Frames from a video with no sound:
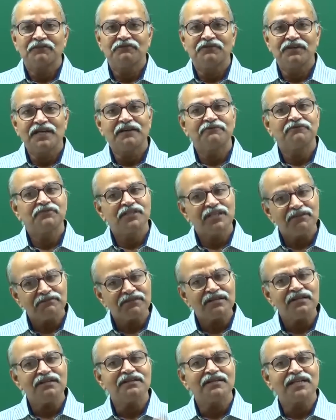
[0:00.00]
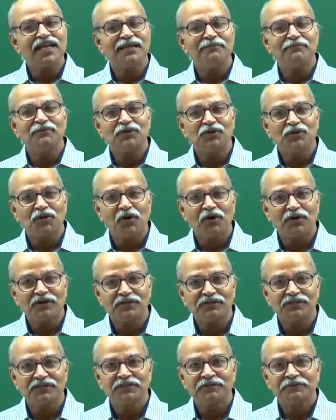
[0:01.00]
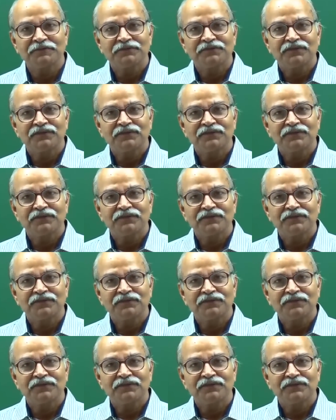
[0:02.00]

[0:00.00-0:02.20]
We have several times talked